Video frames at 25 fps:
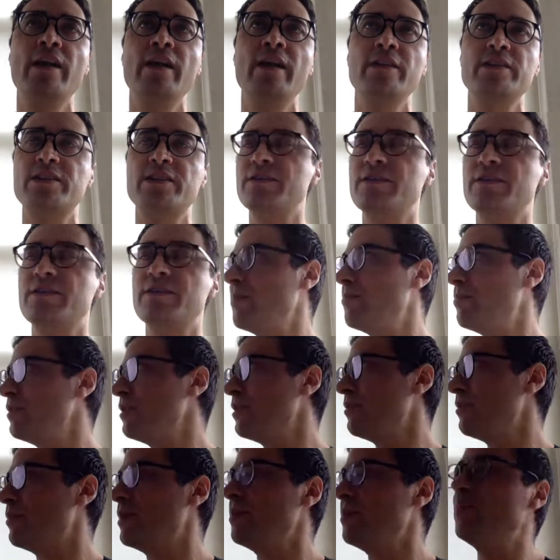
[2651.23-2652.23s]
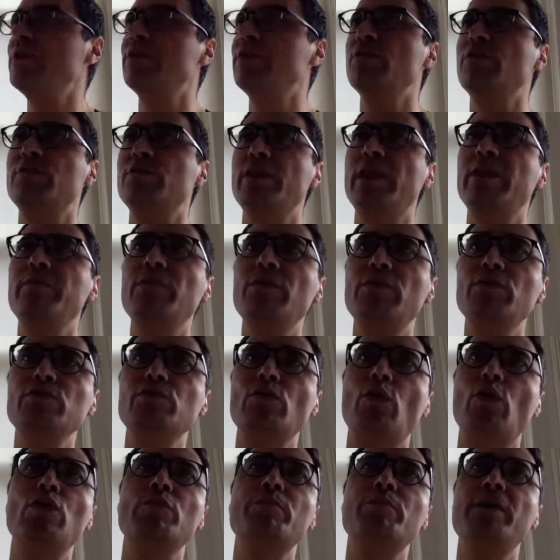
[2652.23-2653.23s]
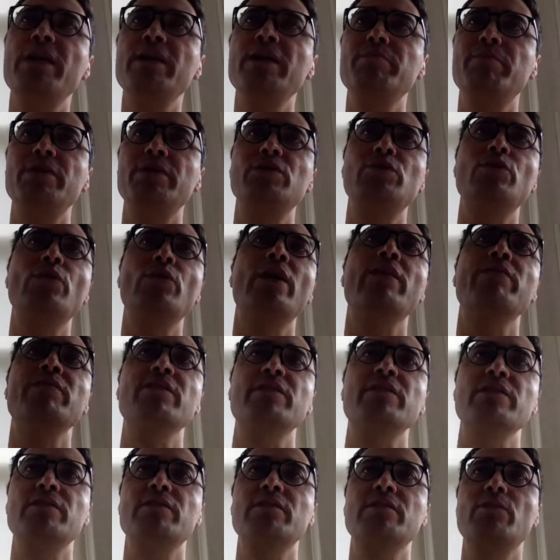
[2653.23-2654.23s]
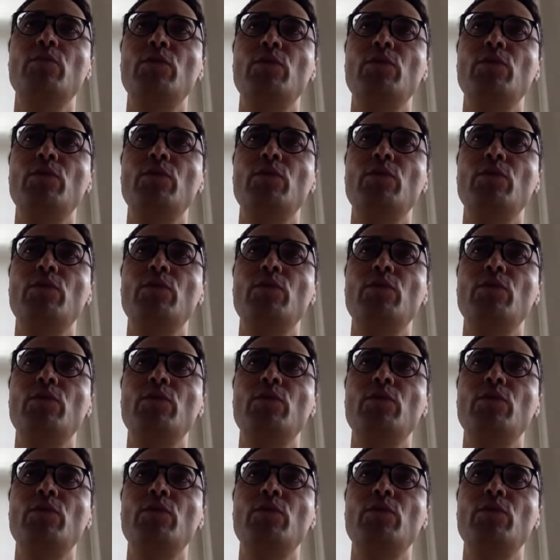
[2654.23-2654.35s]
So people in your neighborhood all paid, but you haven't.